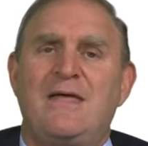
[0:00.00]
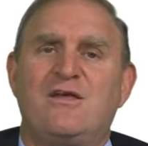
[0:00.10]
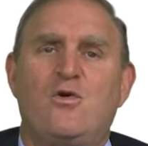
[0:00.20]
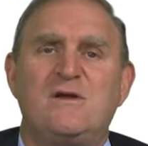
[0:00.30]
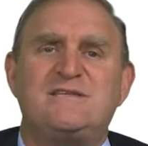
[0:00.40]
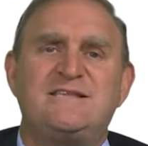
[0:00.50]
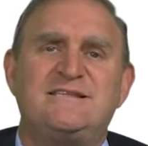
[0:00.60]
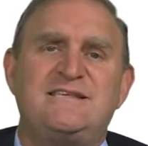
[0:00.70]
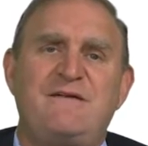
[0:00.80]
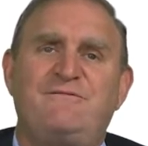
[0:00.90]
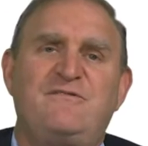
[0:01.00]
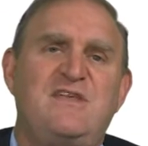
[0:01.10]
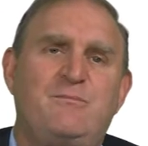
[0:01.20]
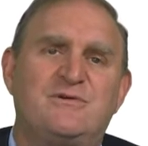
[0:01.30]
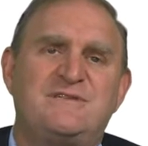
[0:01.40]
The court doesn't say
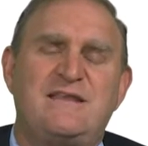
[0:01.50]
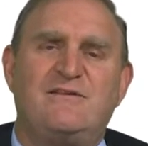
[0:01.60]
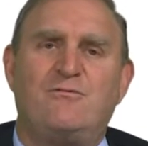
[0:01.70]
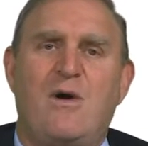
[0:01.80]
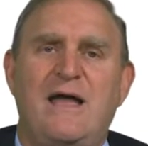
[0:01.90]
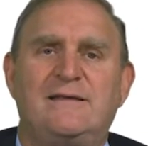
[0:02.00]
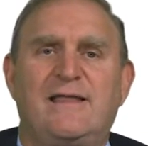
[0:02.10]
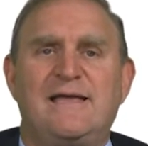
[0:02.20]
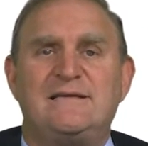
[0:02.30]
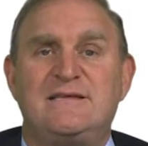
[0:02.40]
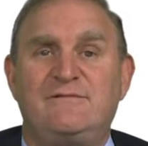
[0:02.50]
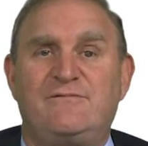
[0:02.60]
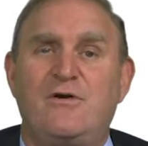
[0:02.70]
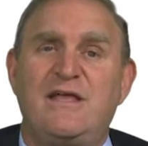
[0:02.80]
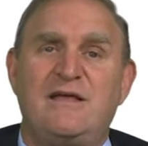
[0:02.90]
50% of what? Like, is it
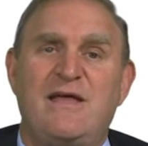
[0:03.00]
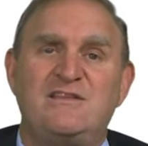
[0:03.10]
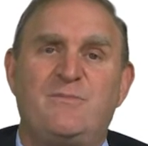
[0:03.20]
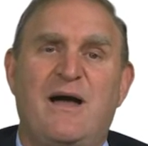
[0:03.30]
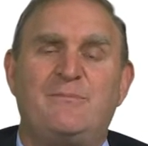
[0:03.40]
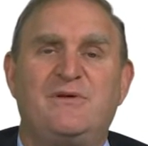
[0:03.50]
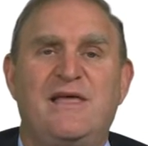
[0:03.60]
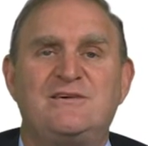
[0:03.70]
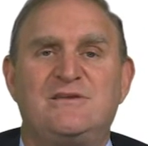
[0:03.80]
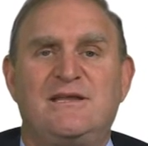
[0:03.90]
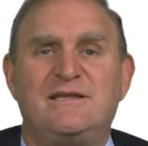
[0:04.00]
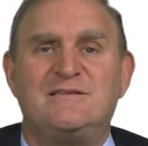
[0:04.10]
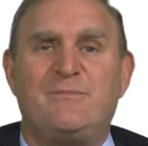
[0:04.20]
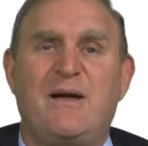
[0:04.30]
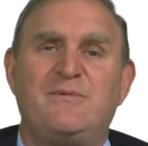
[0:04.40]
voting age population? Is
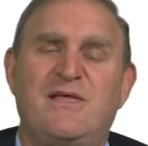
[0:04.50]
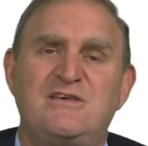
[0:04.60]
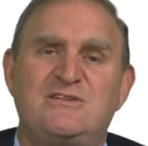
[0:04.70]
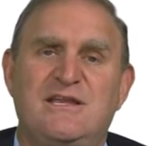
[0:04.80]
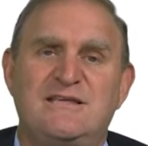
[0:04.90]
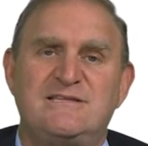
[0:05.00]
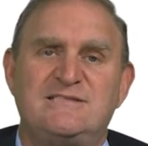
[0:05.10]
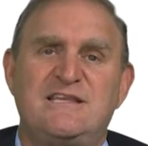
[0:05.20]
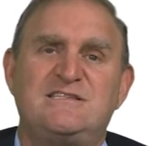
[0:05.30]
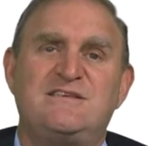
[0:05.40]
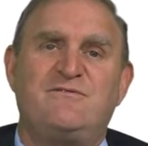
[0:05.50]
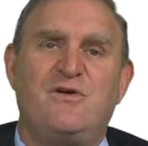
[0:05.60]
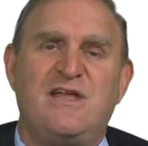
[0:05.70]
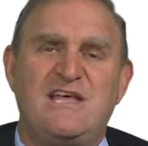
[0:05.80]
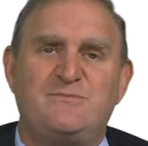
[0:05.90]
it population? Is it citizen
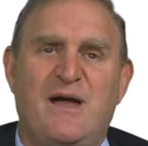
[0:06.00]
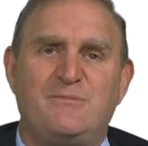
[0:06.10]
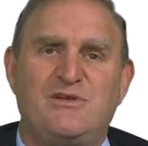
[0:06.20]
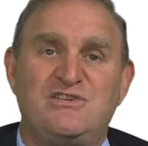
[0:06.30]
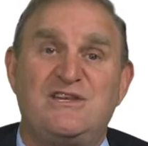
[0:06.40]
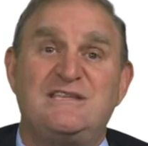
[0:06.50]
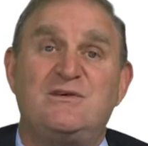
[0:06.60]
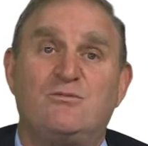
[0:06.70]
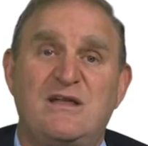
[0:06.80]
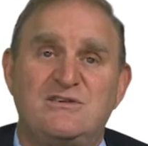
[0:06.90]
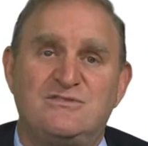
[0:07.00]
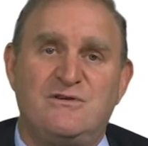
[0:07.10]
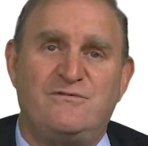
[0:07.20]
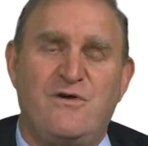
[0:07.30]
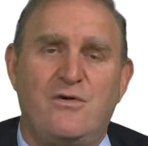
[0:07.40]
voting age population? Is it
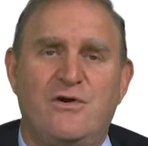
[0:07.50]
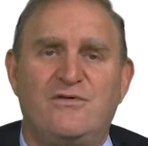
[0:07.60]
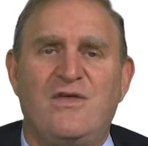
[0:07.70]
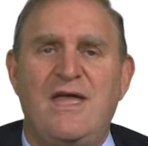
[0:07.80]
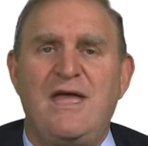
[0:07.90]
registered voters?